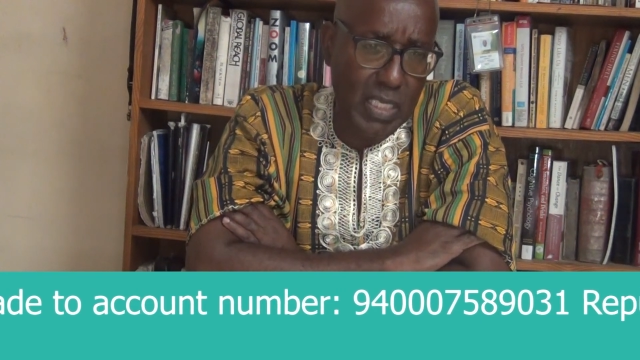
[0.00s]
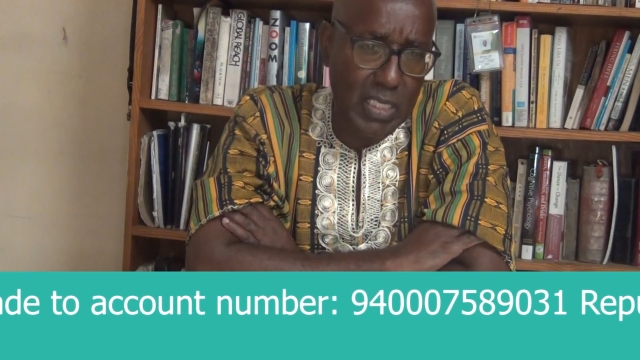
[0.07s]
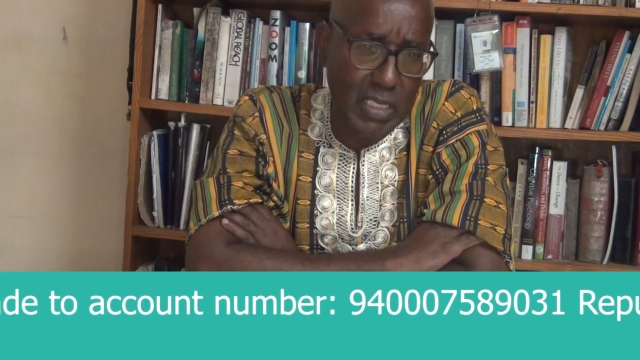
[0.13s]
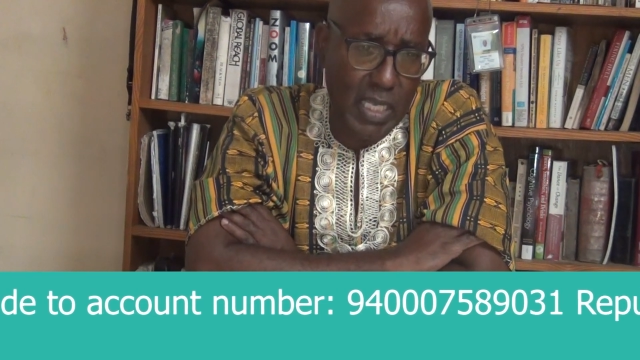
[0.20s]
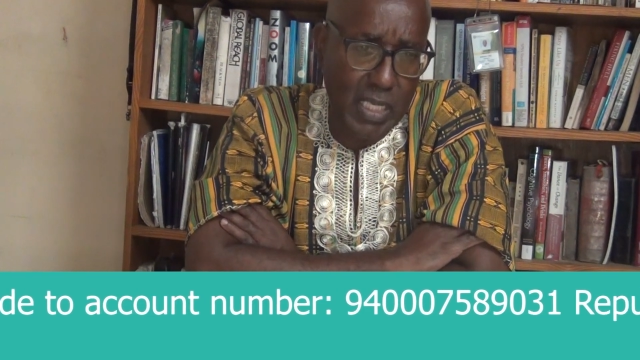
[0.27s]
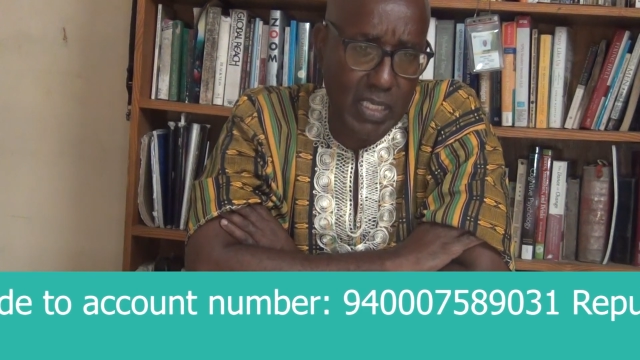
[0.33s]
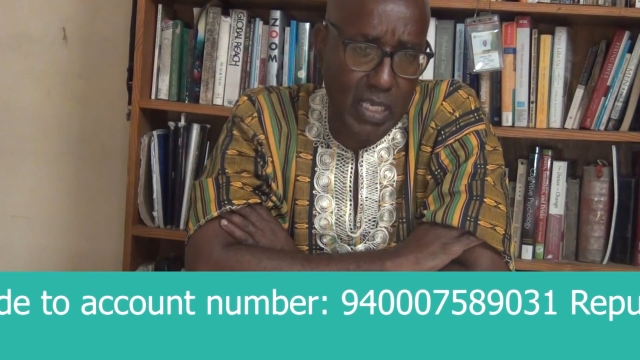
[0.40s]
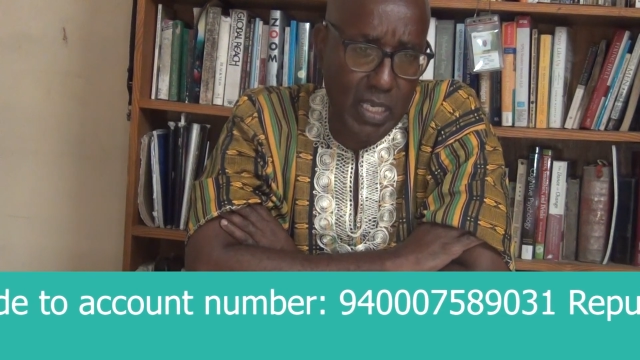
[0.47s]
they
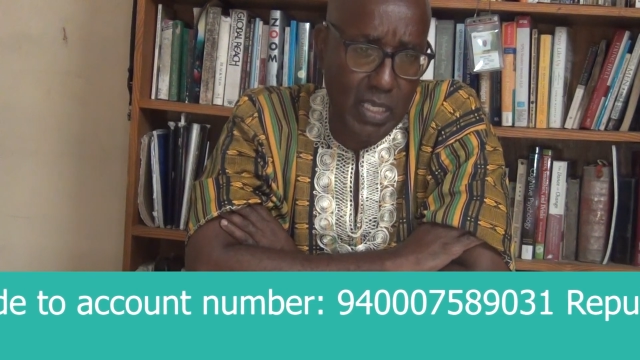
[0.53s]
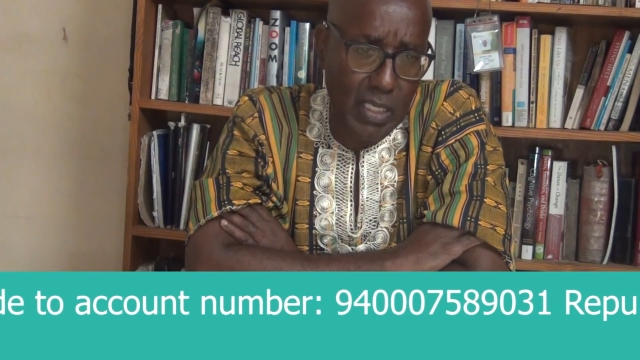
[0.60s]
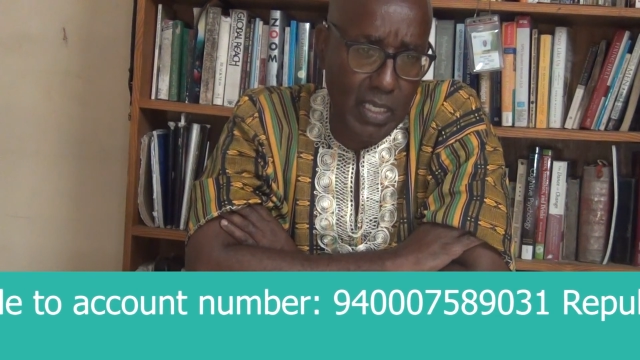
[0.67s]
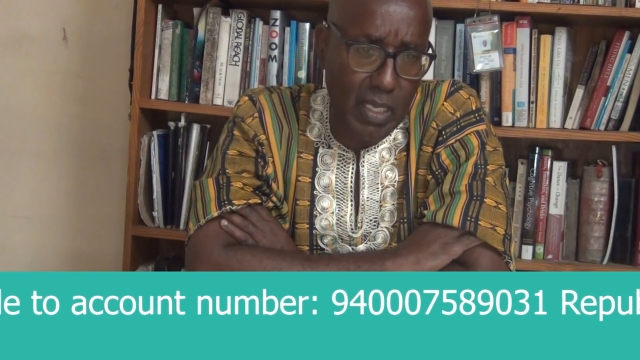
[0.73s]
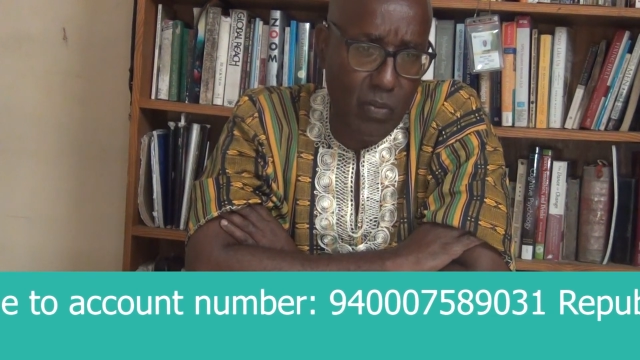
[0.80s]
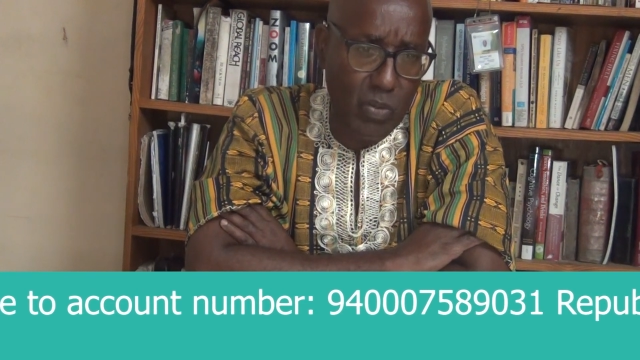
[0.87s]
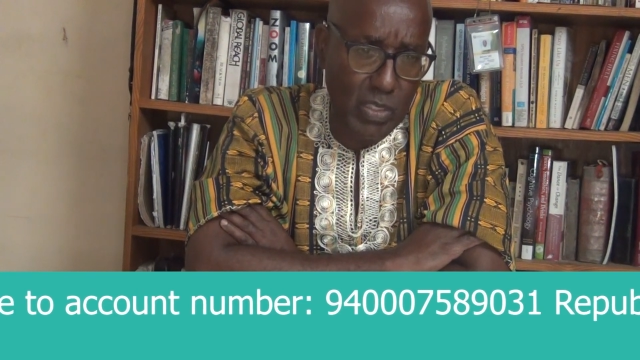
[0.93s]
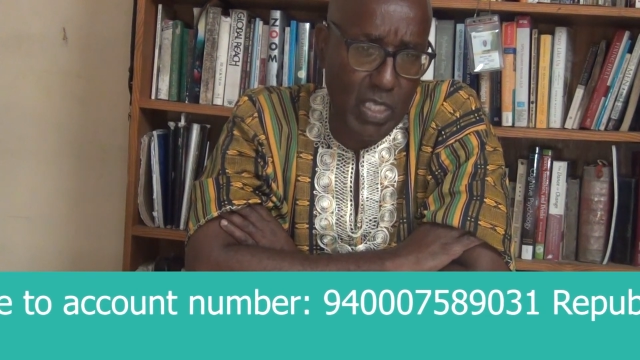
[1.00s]
sent to
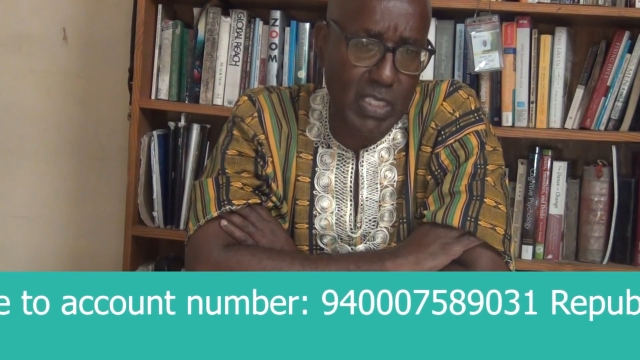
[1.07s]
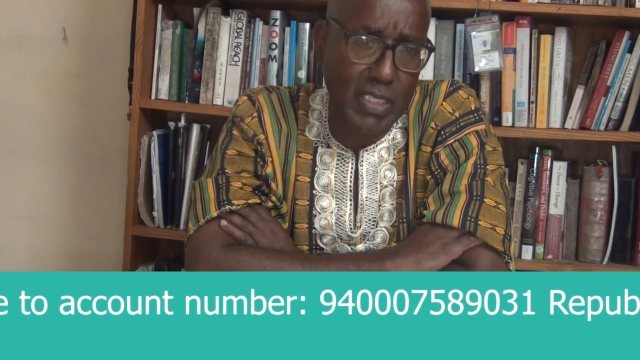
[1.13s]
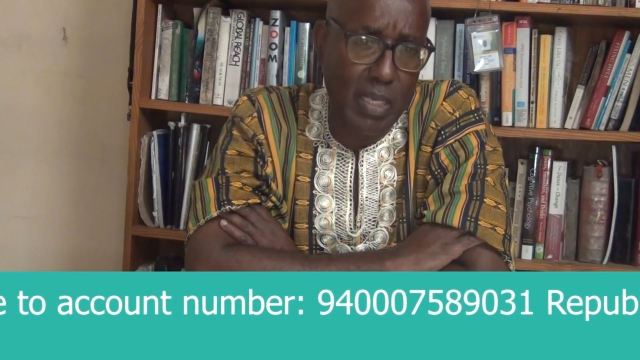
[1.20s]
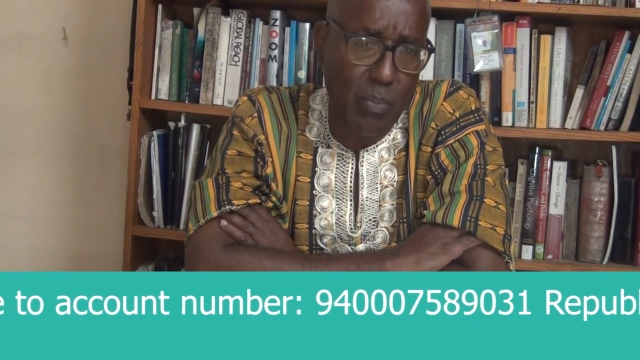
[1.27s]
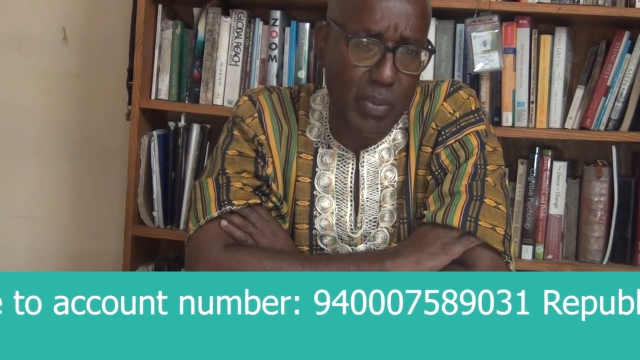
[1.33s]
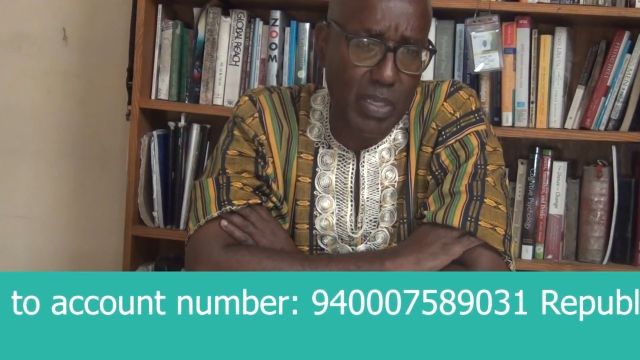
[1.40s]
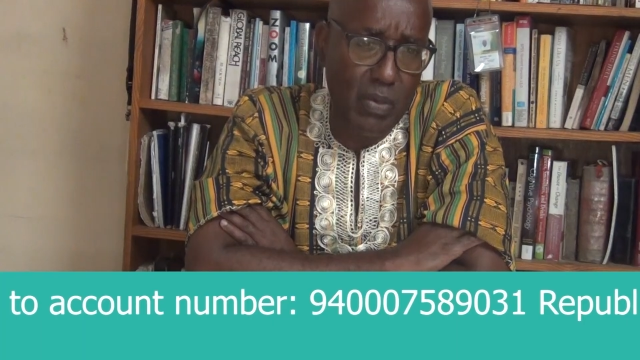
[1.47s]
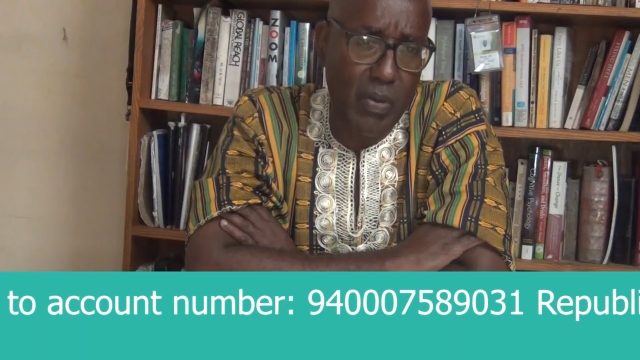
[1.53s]
India was a
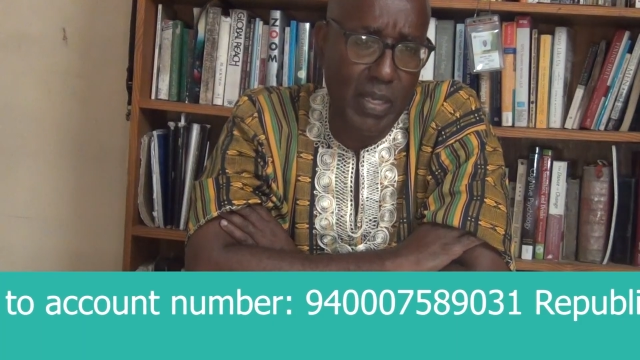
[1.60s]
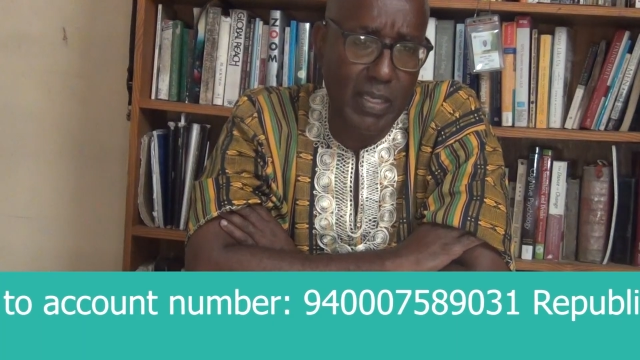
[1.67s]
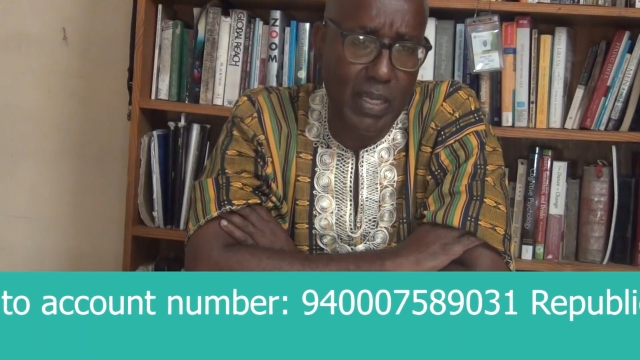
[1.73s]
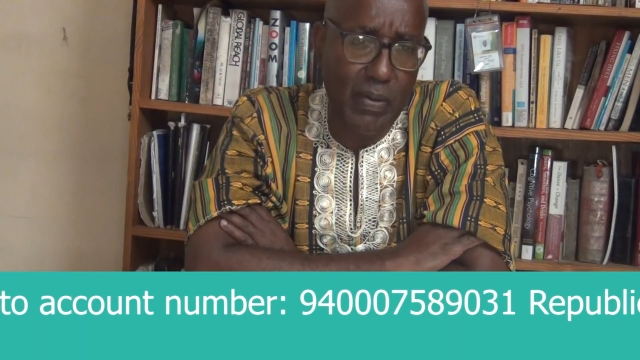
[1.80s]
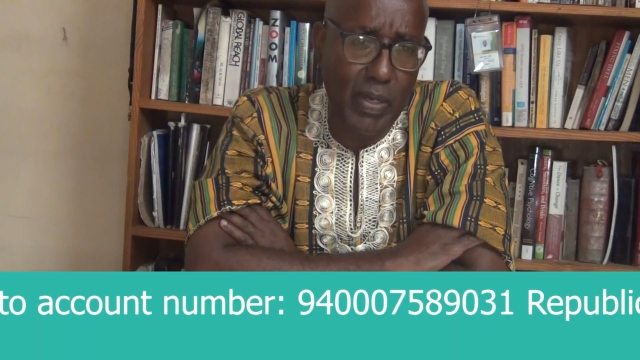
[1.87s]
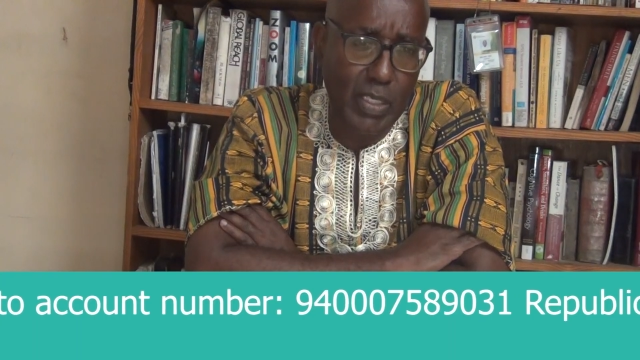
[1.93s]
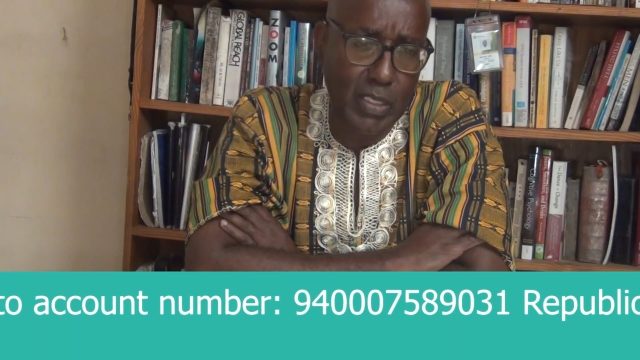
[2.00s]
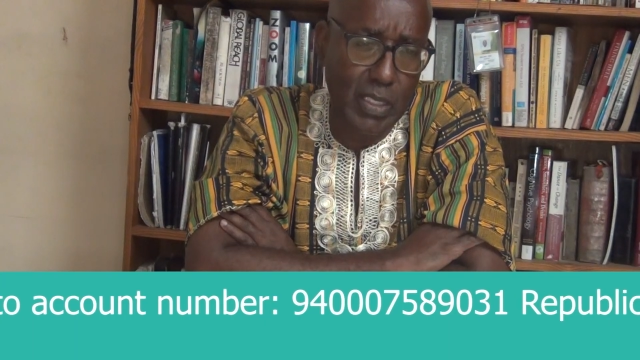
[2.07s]
step in the right
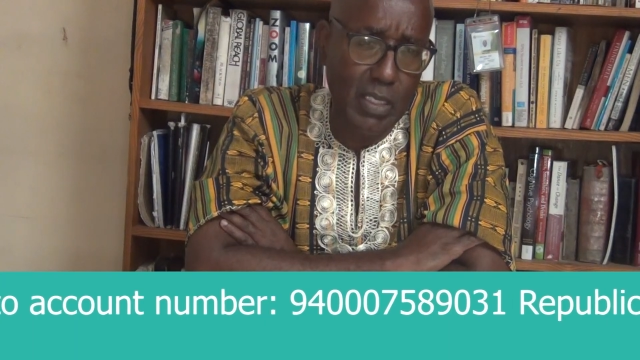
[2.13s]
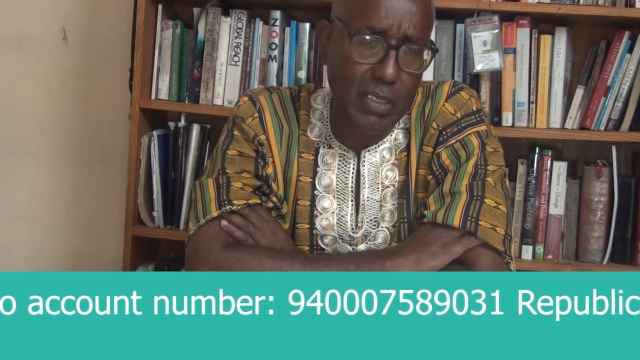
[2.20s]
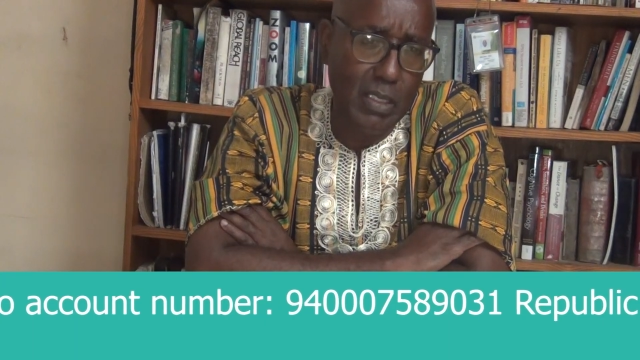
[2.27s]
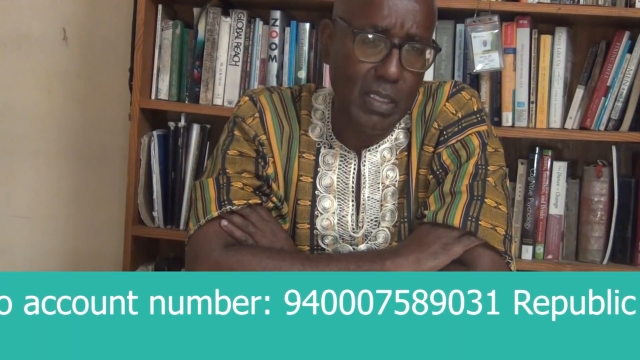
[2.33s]
direction.